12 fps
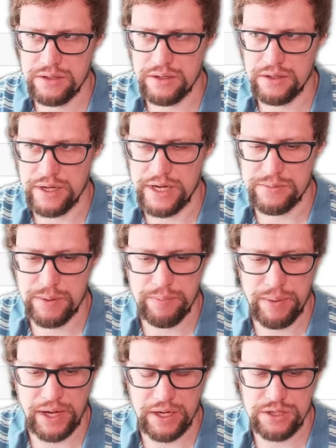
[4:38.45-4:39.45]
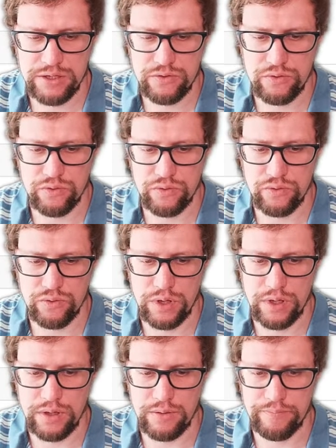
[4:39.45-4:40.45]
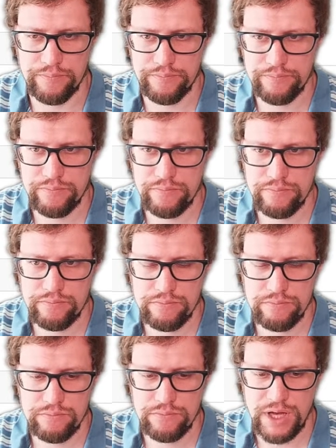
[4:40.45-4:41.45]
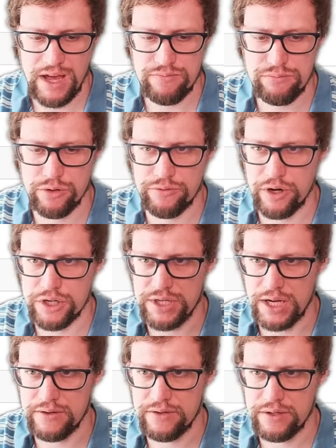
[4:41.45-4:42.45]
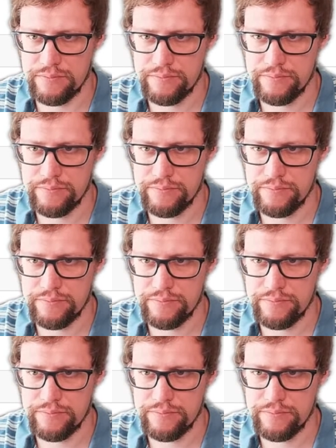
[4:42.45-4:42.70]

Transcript: HTTP package to have more functionality.